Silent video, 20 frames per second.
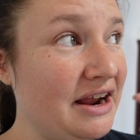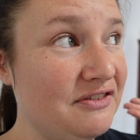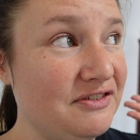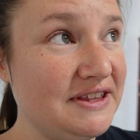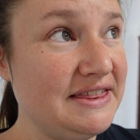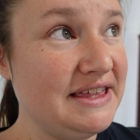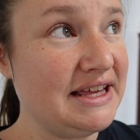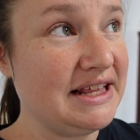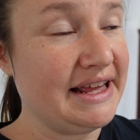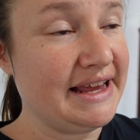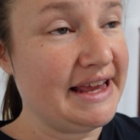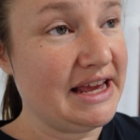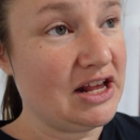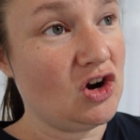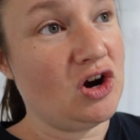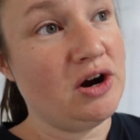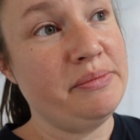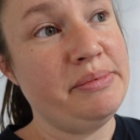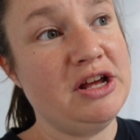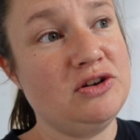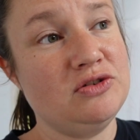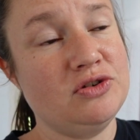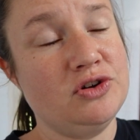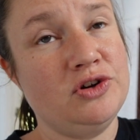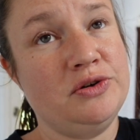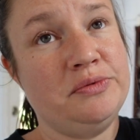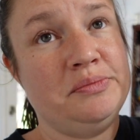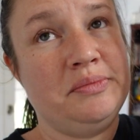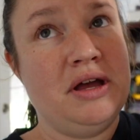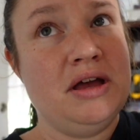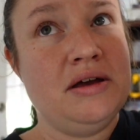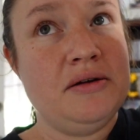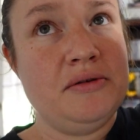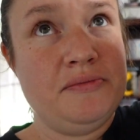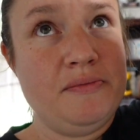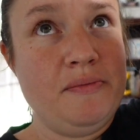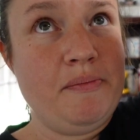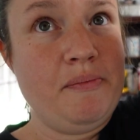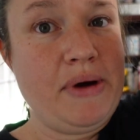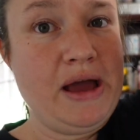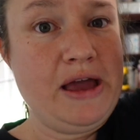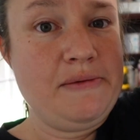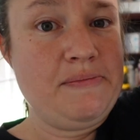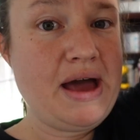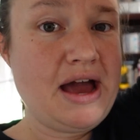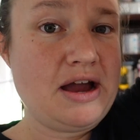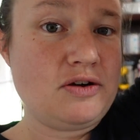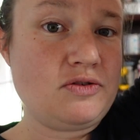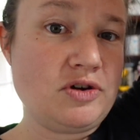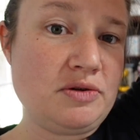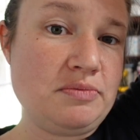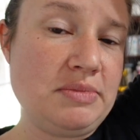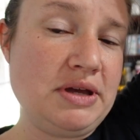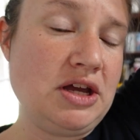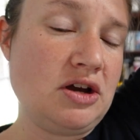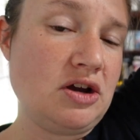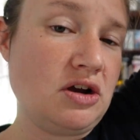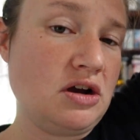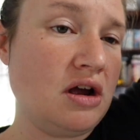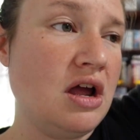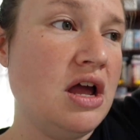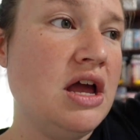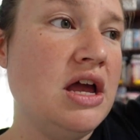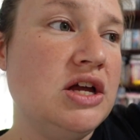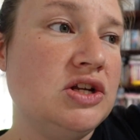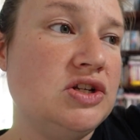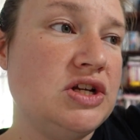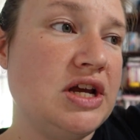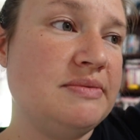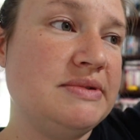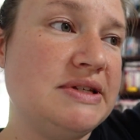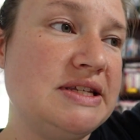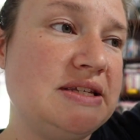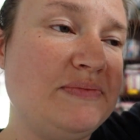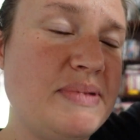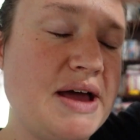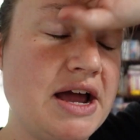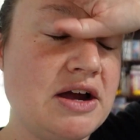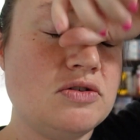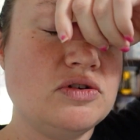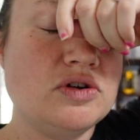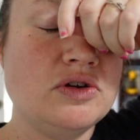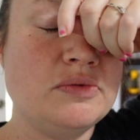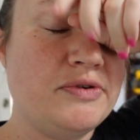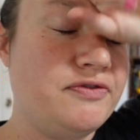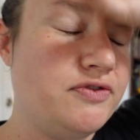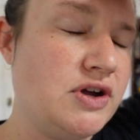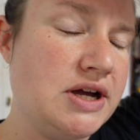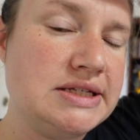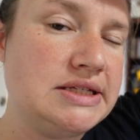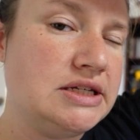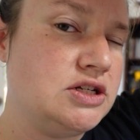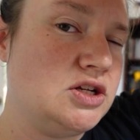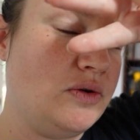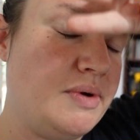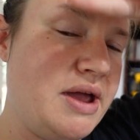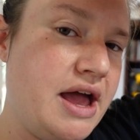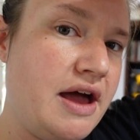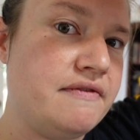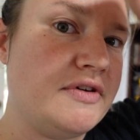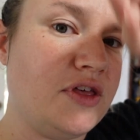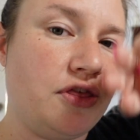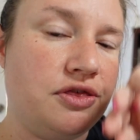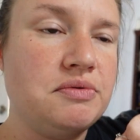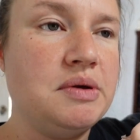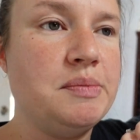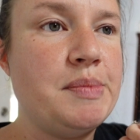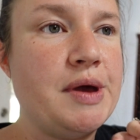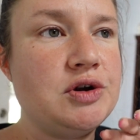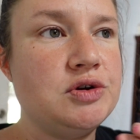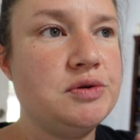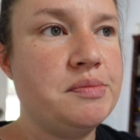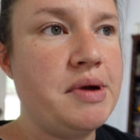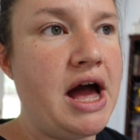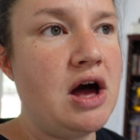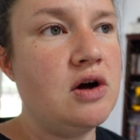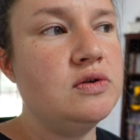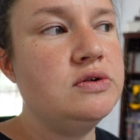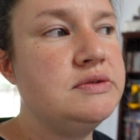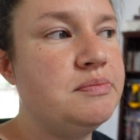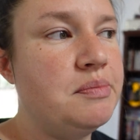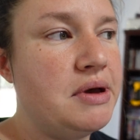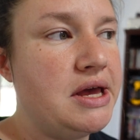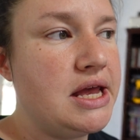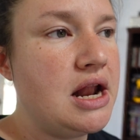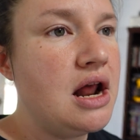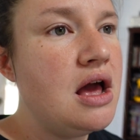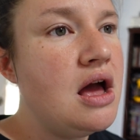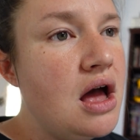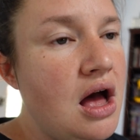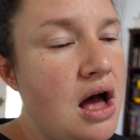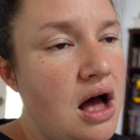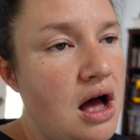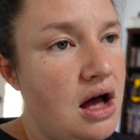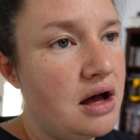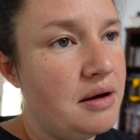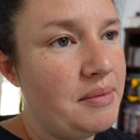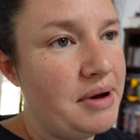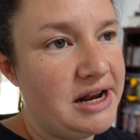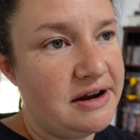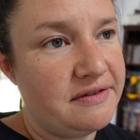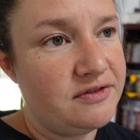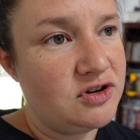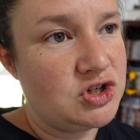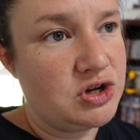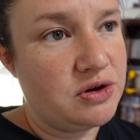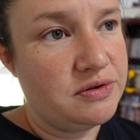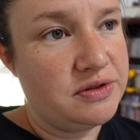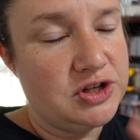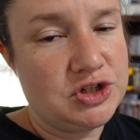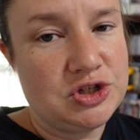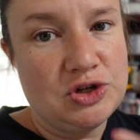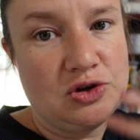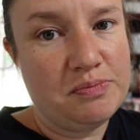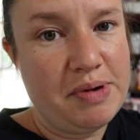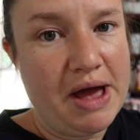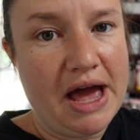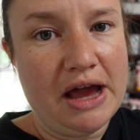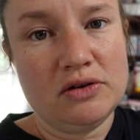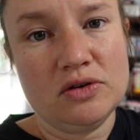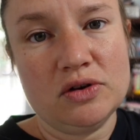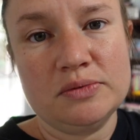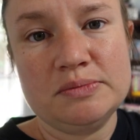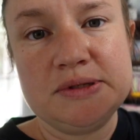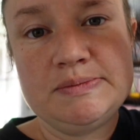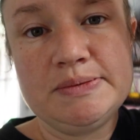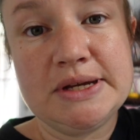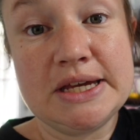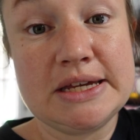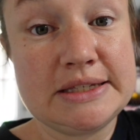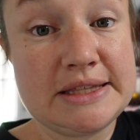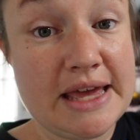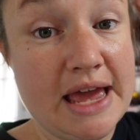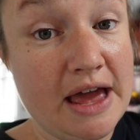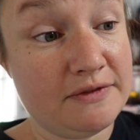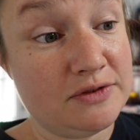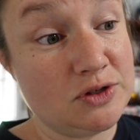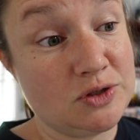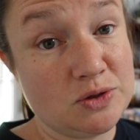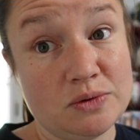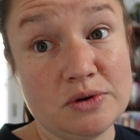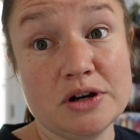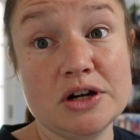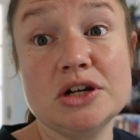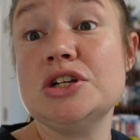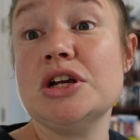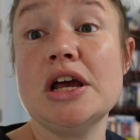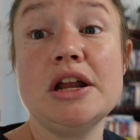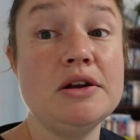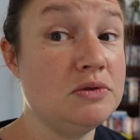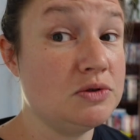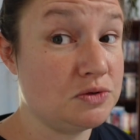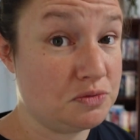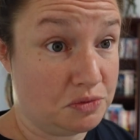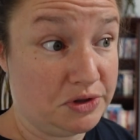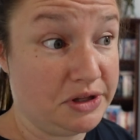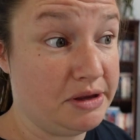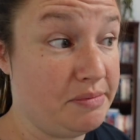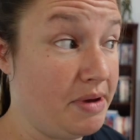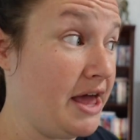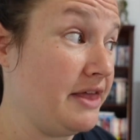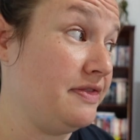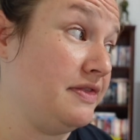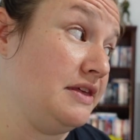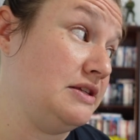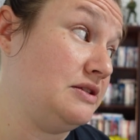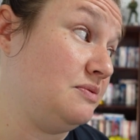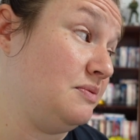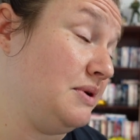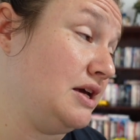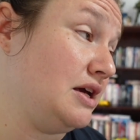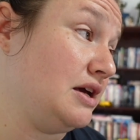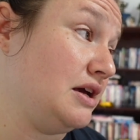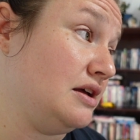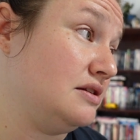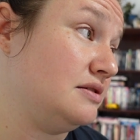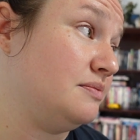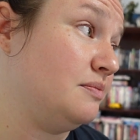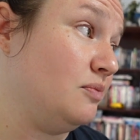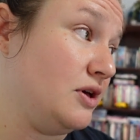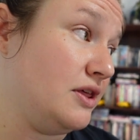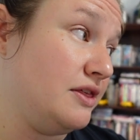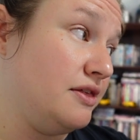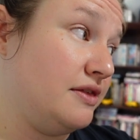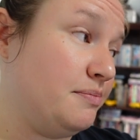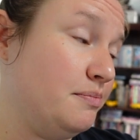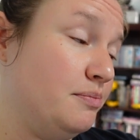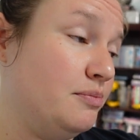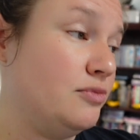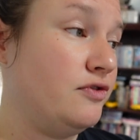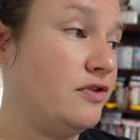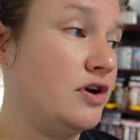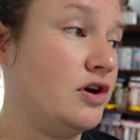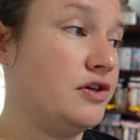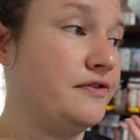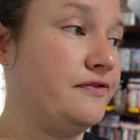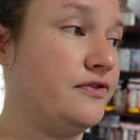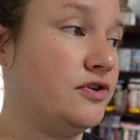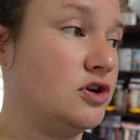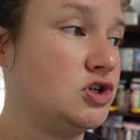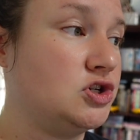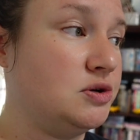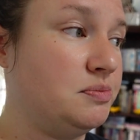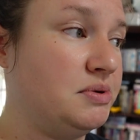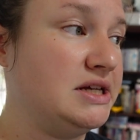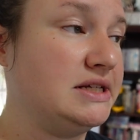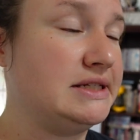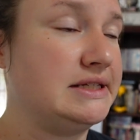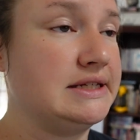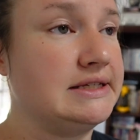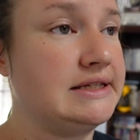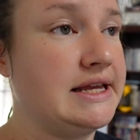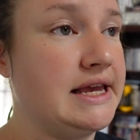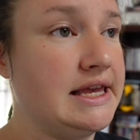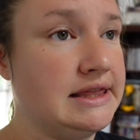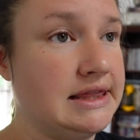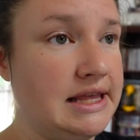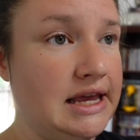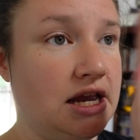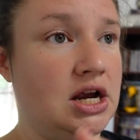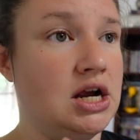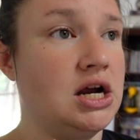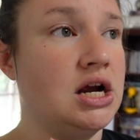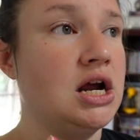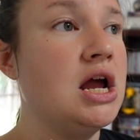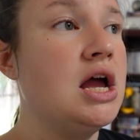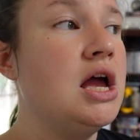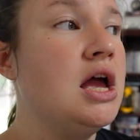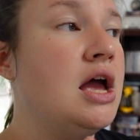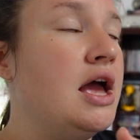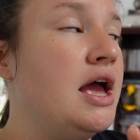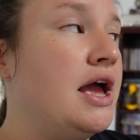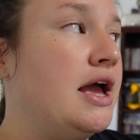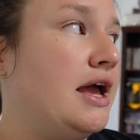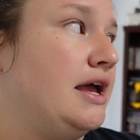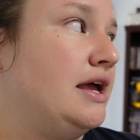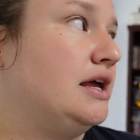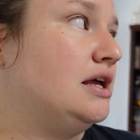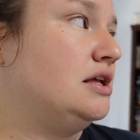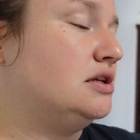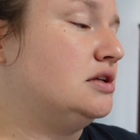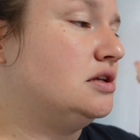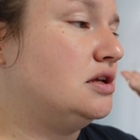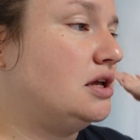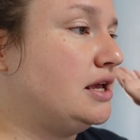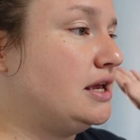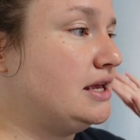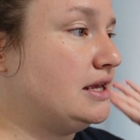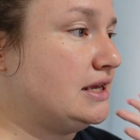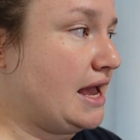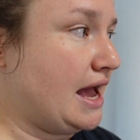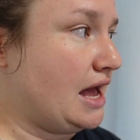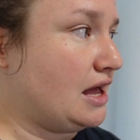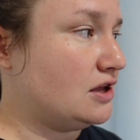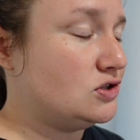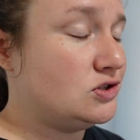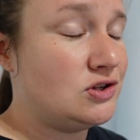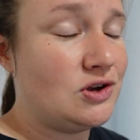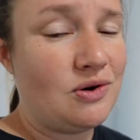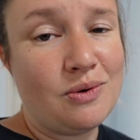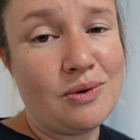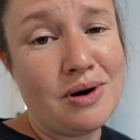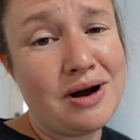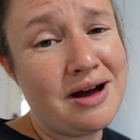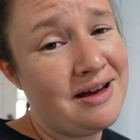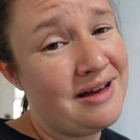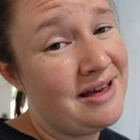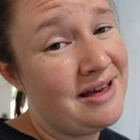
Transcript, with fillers: everything like in our bedroom, my back room here, James's back room. If you guys didn't know, we have a three bedroom house, but um, I never showed the two back rooms because they have storage and it was really bad this weekend with moving all the furniture pieces in there. And yeah, so